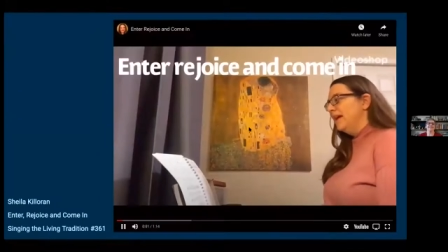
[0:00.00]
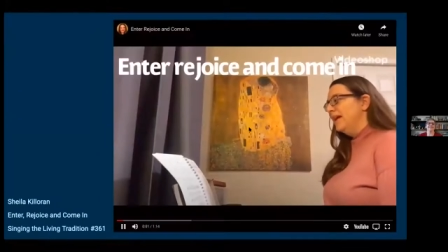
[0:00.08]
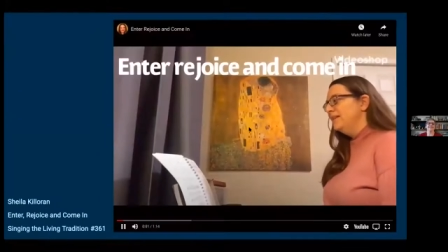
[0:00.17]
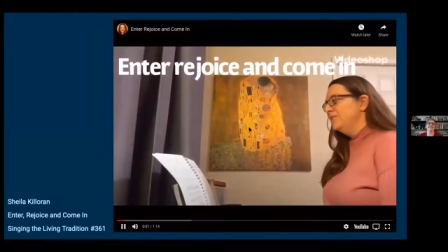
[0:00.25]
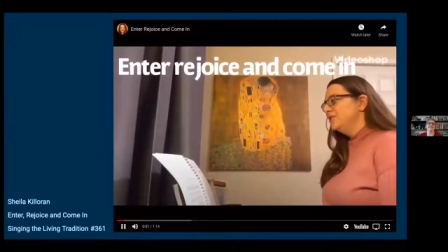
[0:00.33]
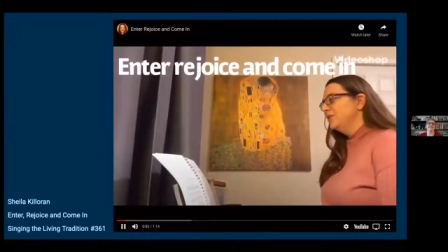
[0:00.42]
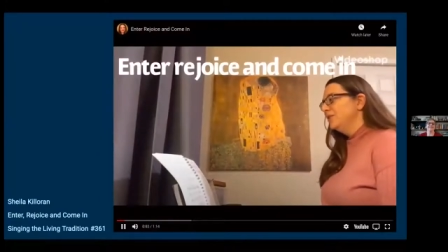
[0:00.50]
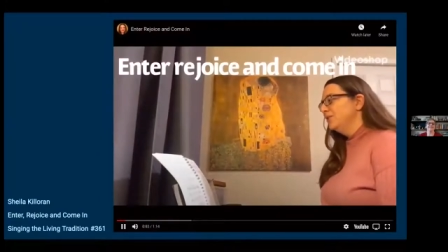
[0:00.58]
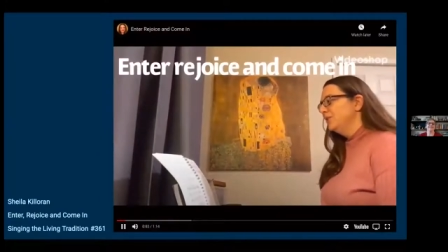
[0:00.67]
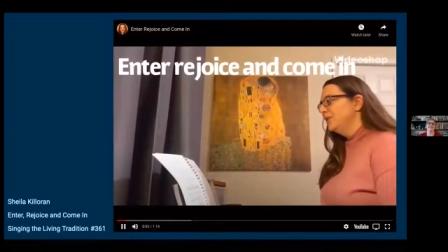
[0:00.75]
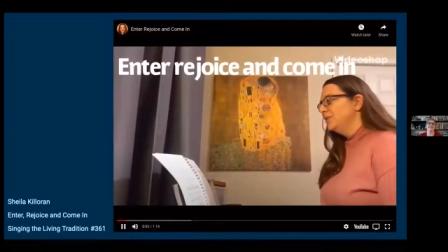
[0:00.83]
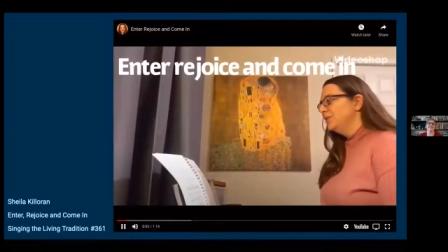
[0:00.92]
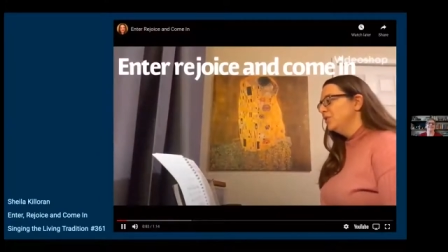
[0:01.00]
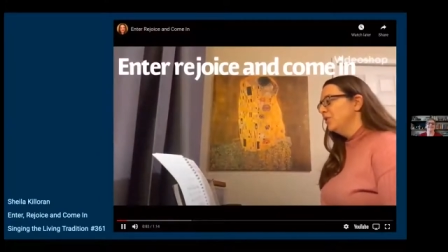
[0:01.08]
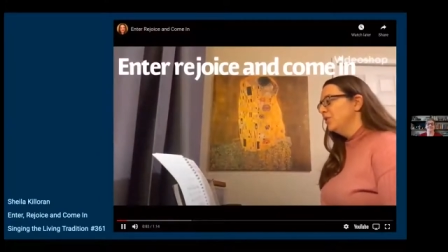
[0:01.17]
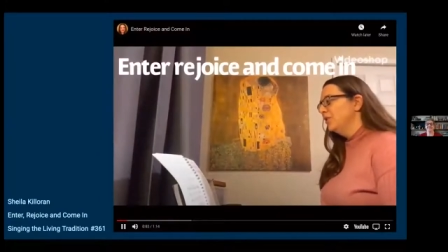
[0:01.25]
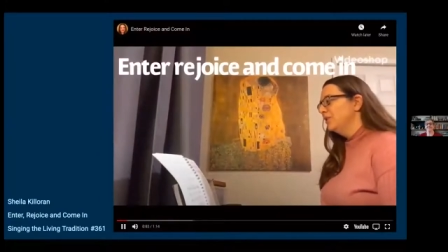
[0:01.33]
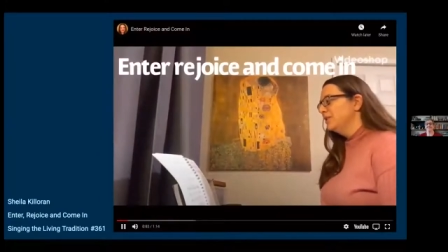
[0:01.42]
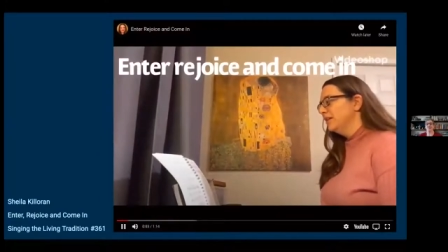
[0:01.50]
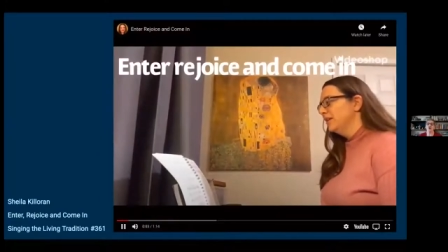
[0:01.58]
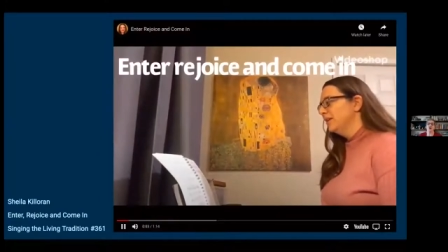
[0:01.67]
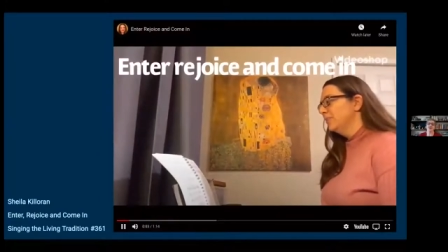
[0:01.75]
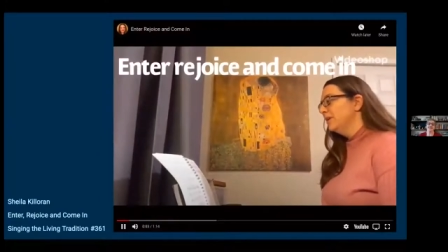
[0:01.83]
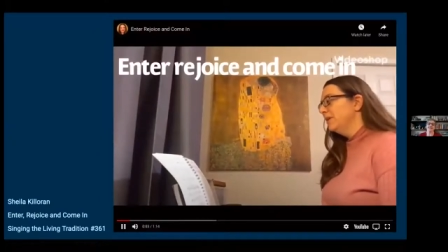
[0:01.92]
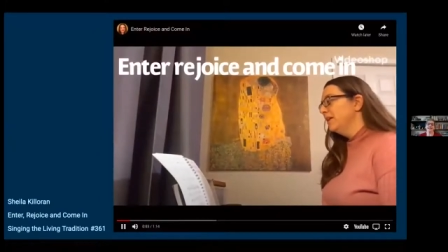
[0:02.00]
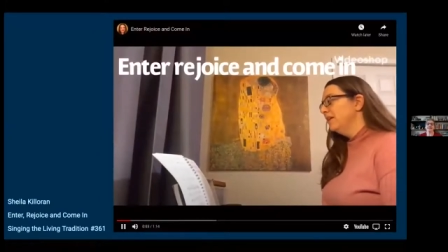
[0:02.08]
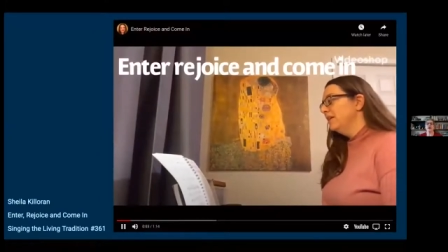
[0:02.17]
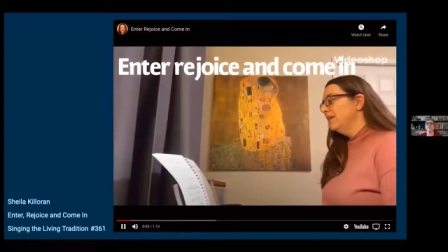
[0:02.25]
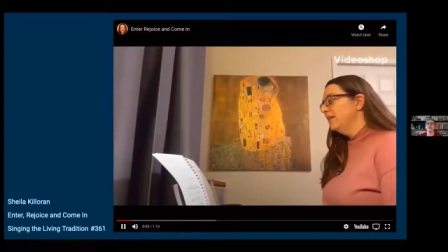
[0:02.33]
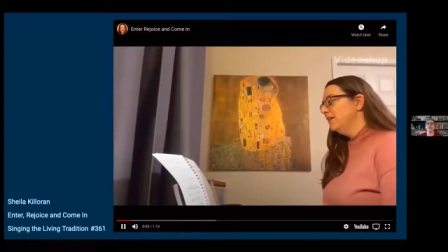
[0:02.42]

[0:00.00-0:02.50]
Enter, rejoice, and come in.